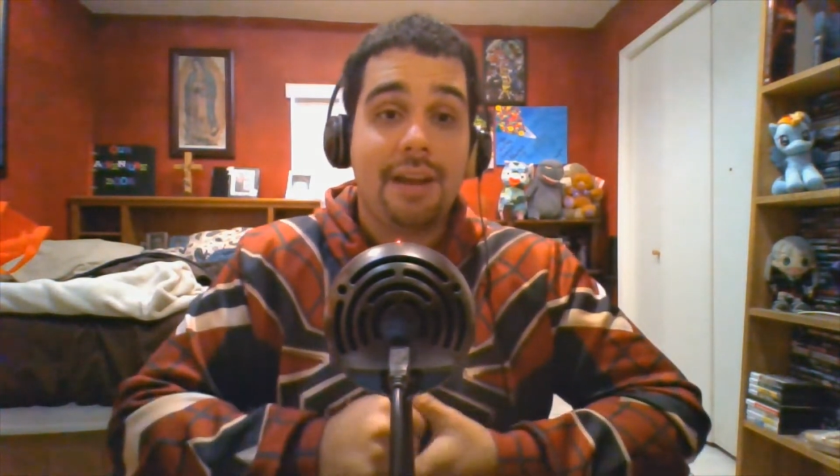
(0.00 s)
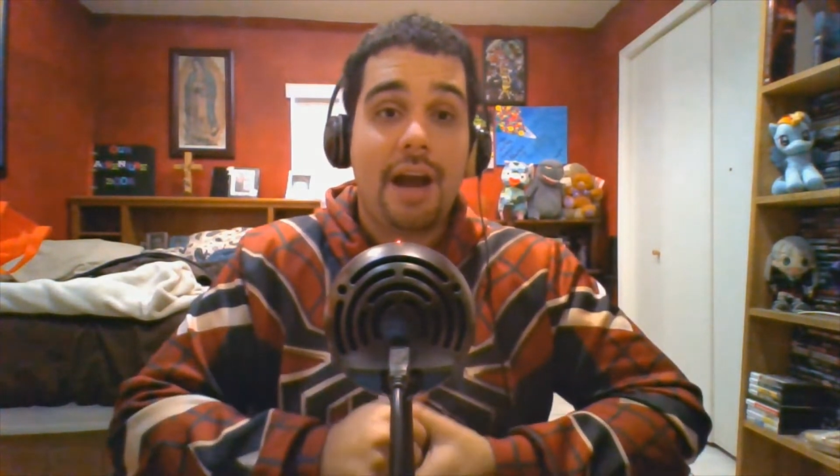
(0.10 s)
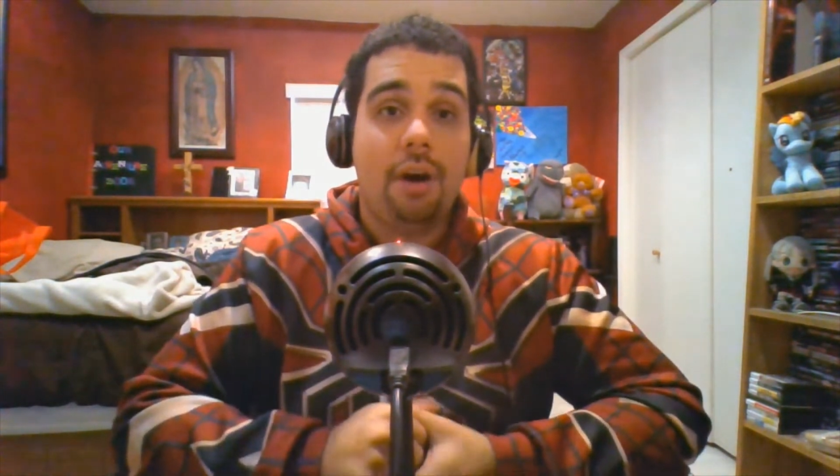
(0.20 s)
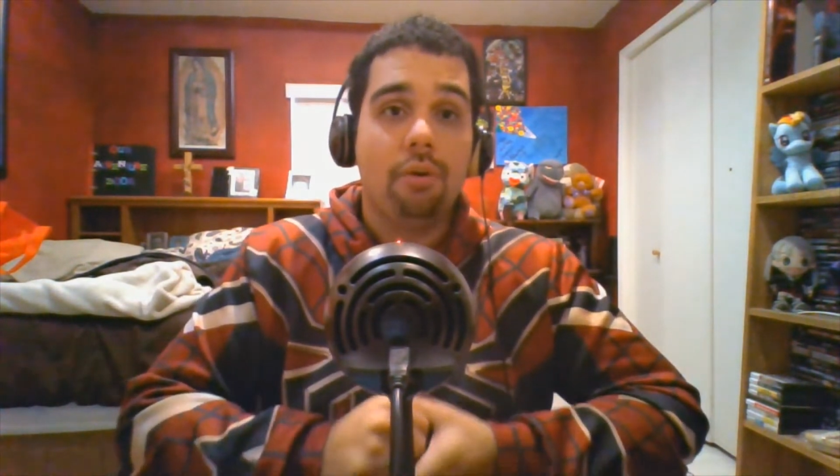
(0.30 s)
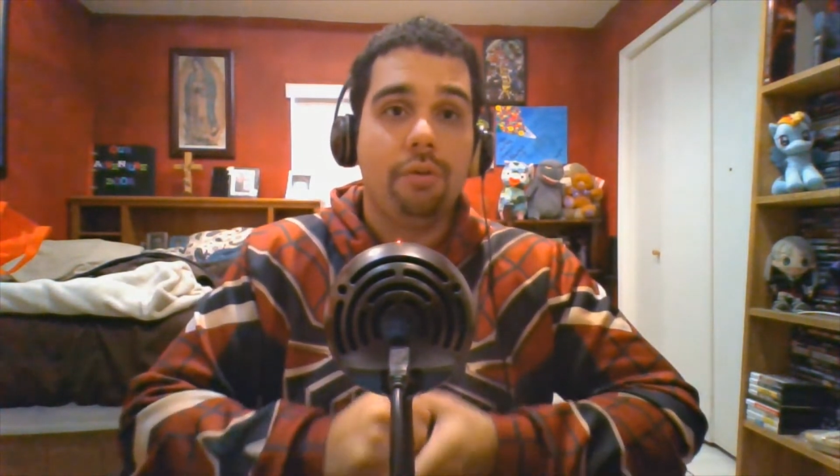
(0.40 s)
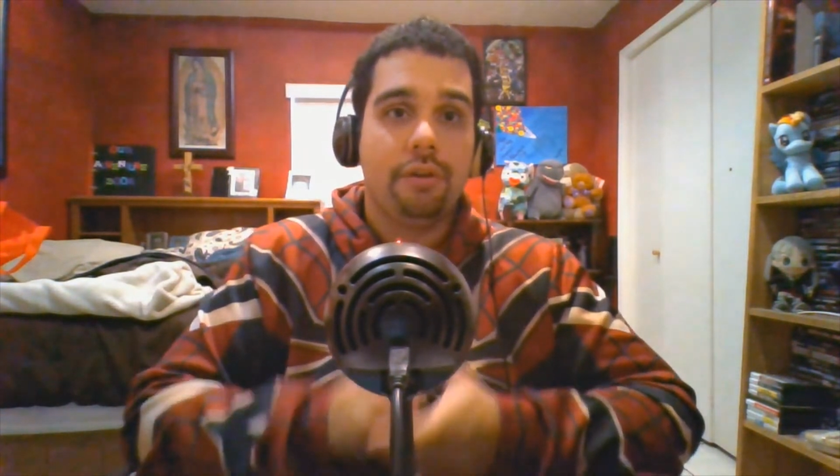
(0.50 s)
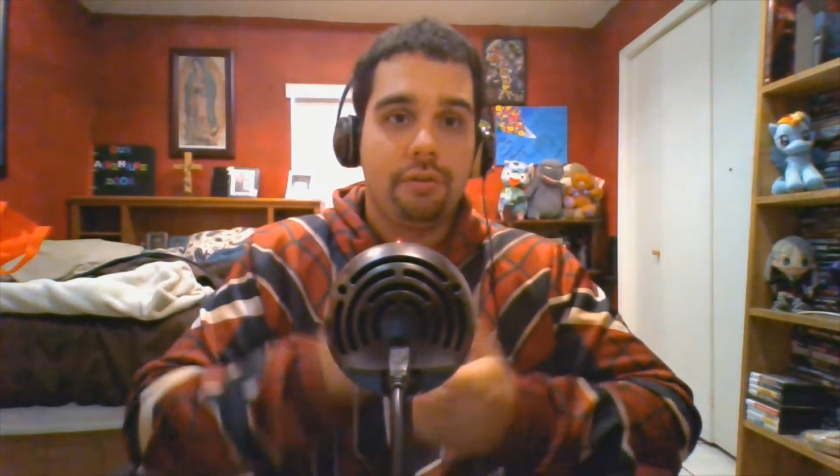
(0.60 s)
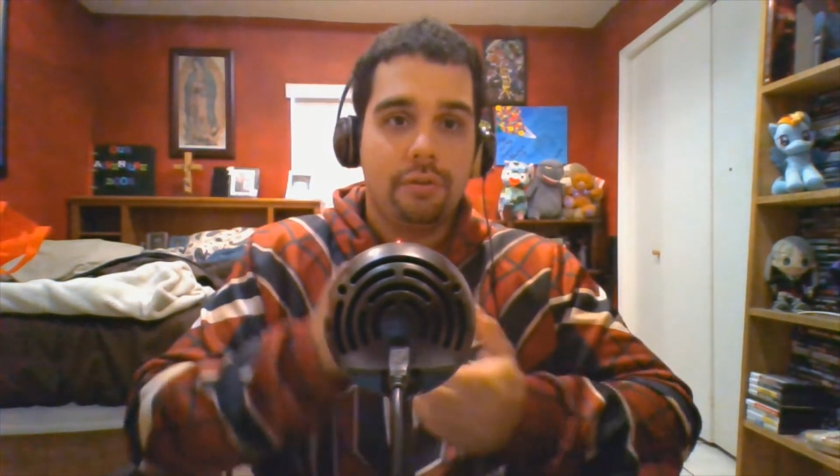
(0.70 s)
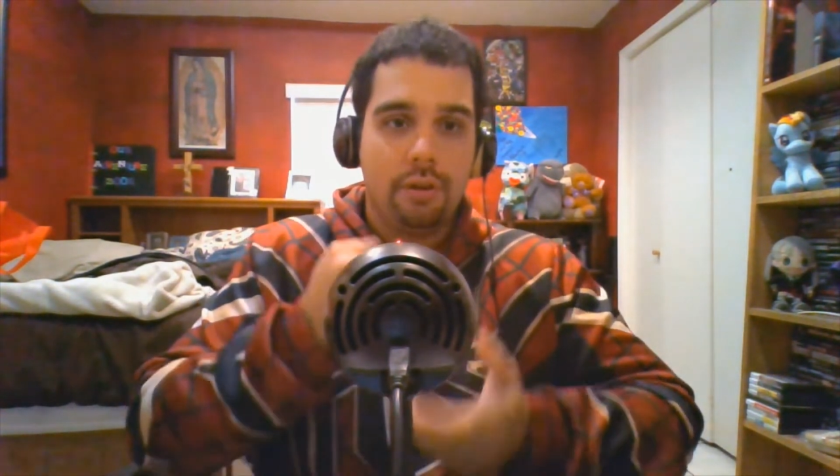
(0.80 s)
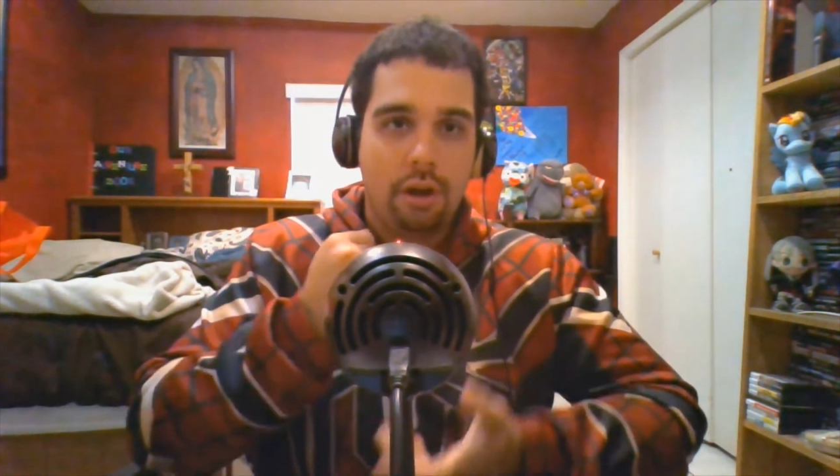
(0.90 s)
how
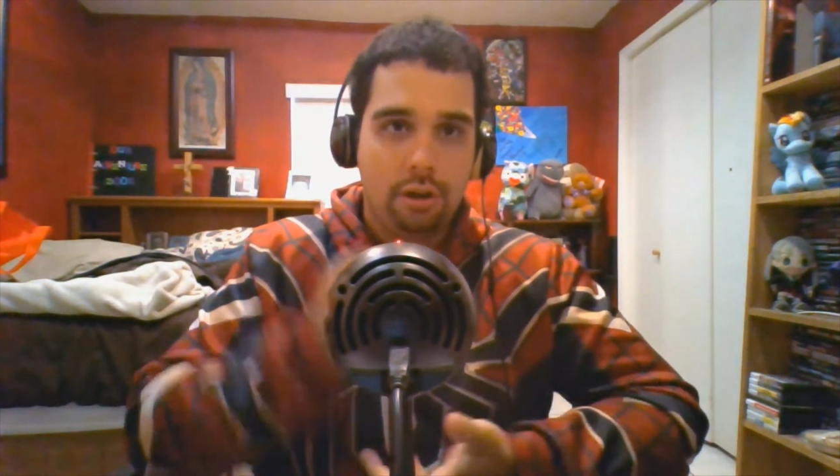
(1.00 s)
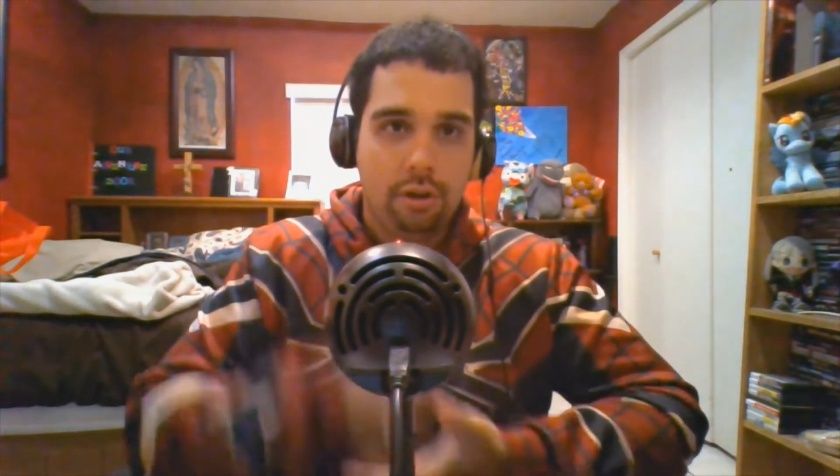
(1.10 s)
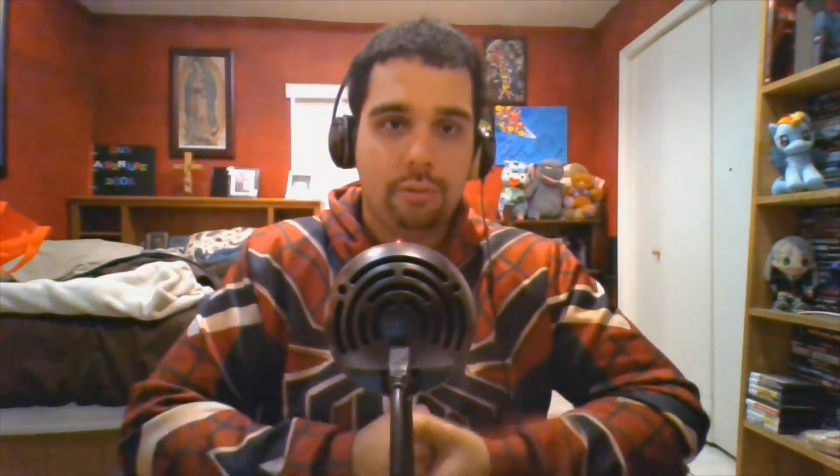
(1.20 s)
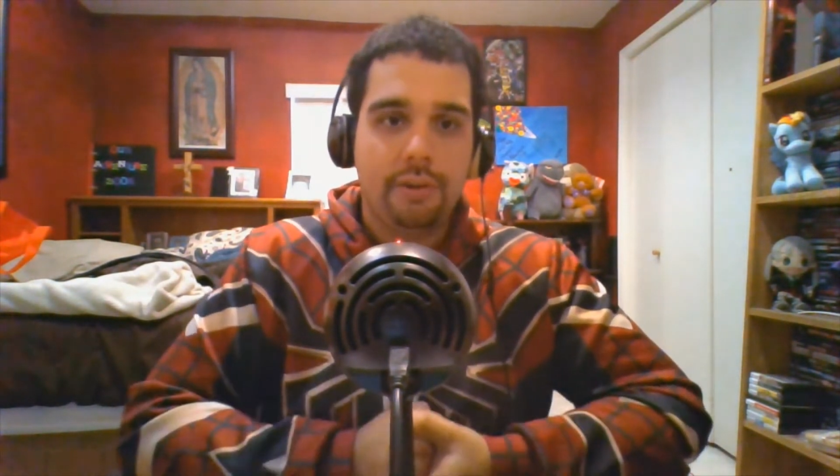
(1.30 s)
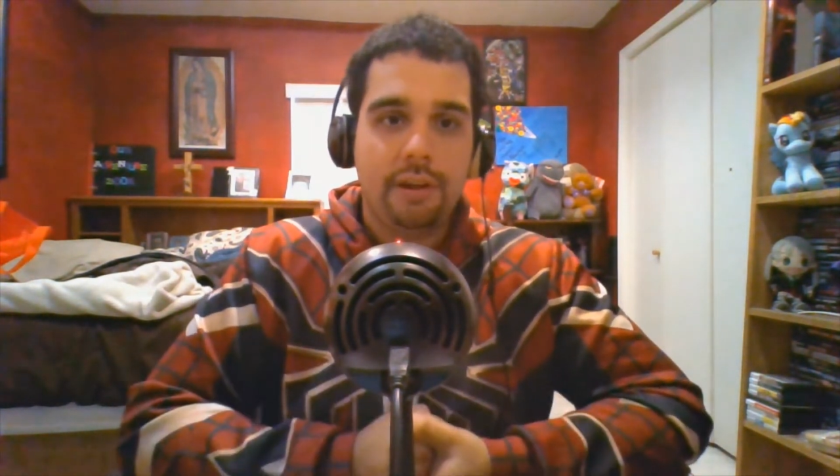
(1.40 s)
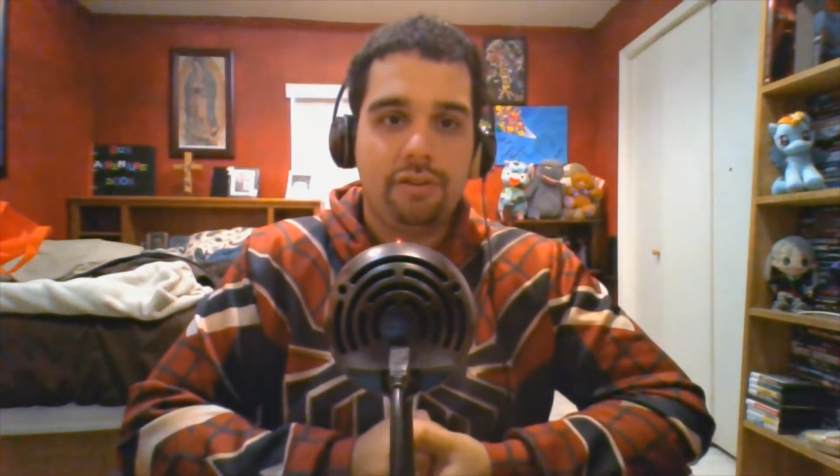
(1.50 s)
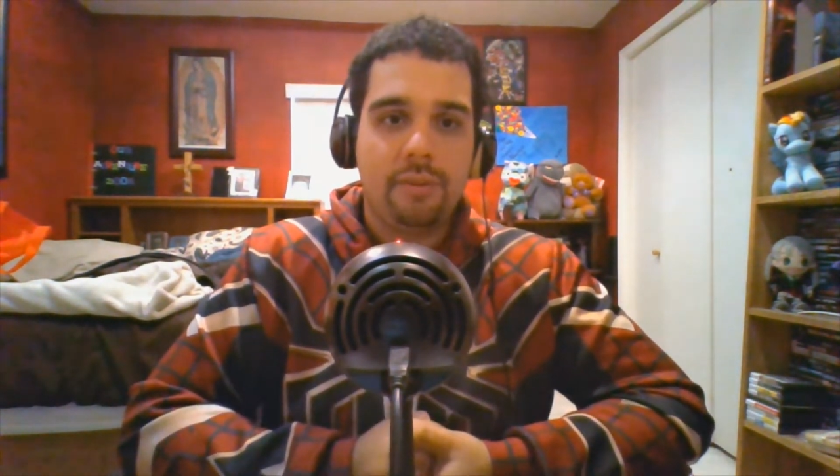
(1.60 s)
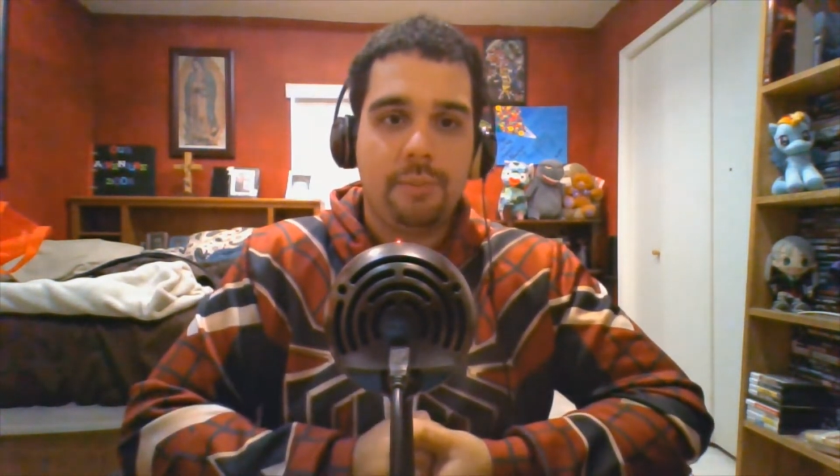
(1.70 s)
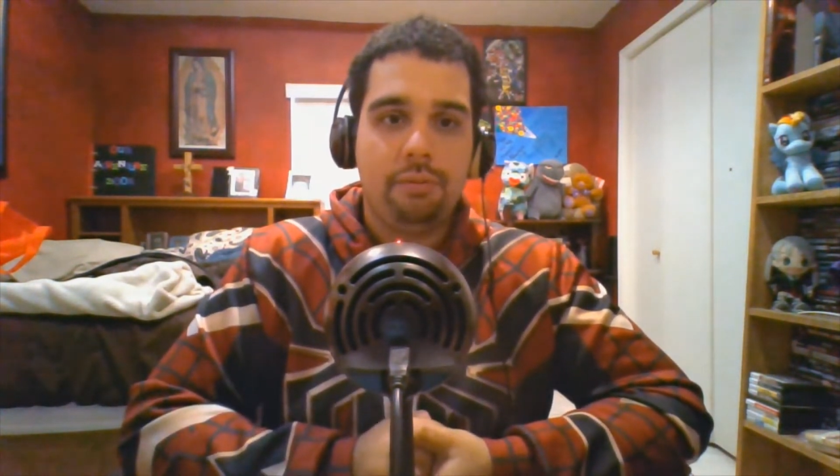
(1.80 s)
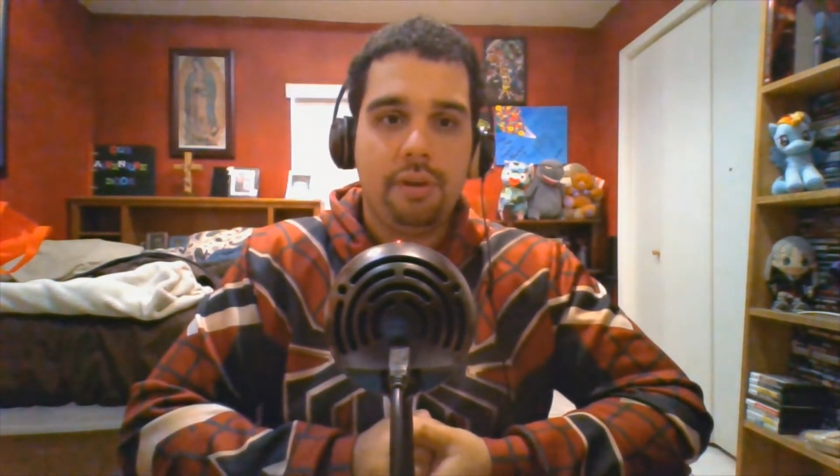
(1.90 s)
there's a close
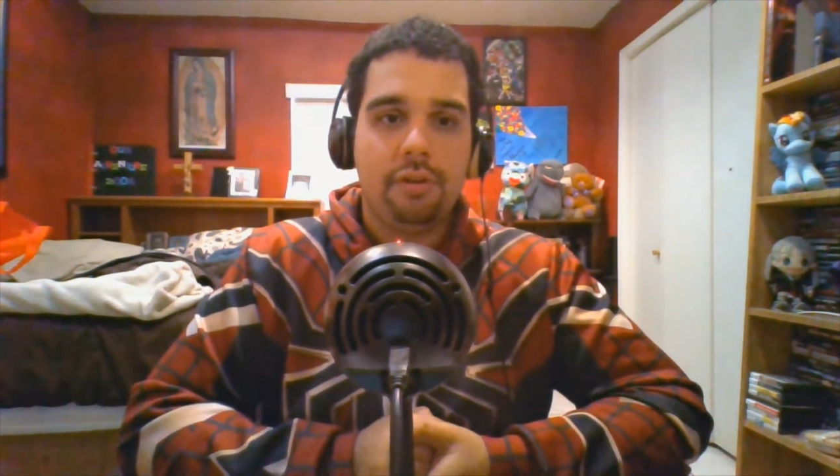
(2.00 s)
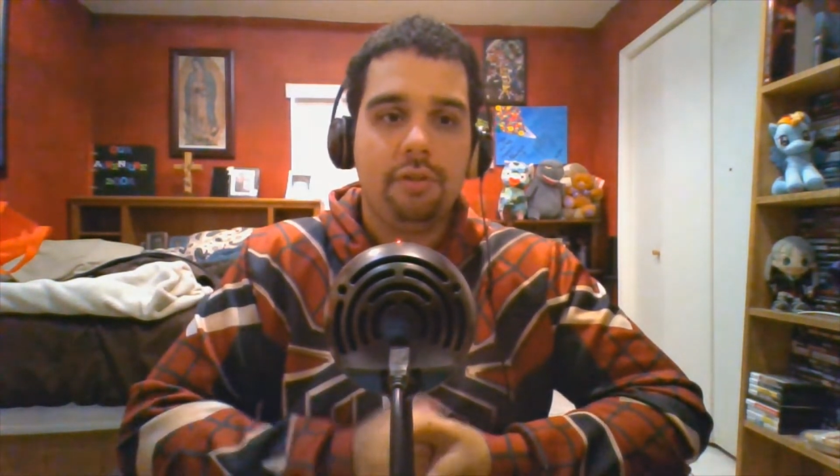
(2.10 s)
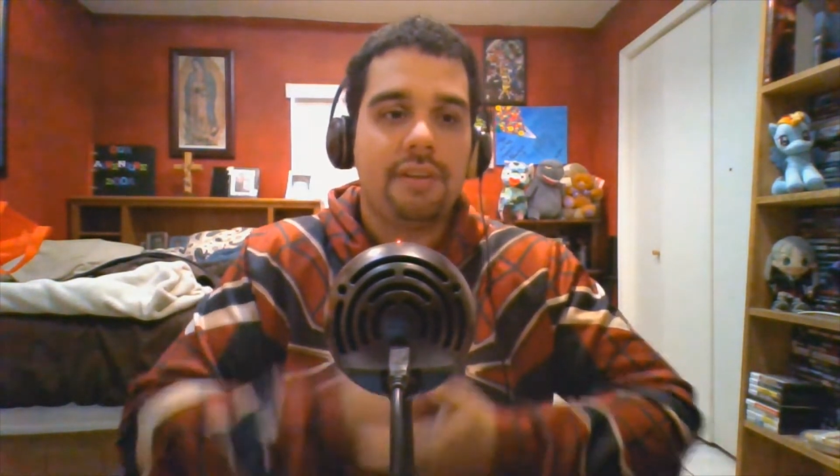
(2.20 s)
relationship between the two.